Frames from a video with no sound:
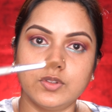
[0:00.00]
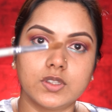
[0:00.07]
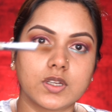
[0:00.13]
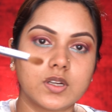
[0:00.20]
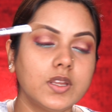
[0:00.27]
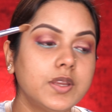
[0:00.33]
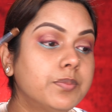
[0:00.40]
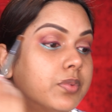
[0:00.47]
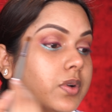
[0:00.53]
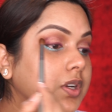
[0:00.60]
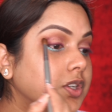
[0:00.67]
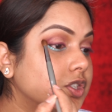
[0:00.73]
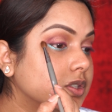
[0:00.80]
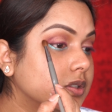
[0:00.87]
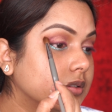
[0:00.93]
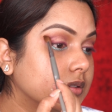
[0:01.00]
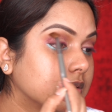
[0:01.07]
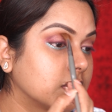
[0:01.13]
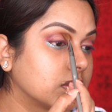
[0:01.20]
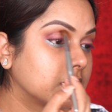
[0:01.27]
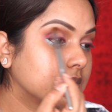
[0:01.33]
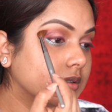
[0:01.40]
with a clean brush.
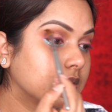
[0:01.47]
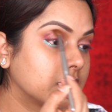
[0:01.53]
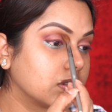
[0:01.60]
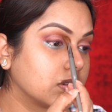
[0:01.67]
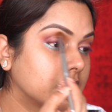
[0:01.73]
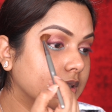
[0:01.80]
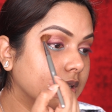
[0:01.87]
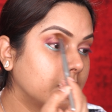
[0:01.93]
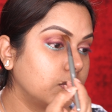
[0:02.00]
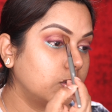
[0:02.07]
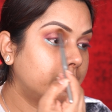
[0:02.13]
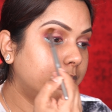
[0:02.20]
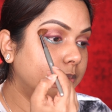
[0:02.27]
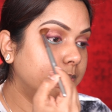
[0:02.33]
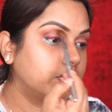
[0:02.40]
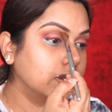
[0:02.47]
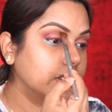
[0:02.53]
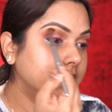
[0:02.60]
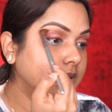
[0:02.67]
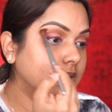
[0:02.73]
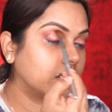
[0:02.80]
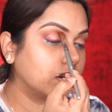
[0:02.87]
I'm going to
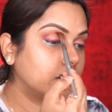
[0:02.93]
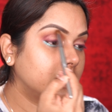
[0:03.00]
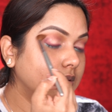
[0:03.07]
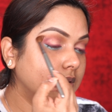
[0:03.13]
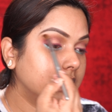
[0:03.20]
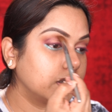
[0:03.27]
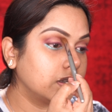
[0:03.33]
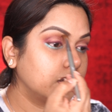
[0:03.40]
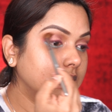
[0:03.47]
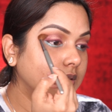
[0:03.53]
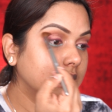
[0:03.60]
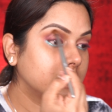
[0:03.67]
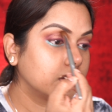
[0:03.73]
blend it all again.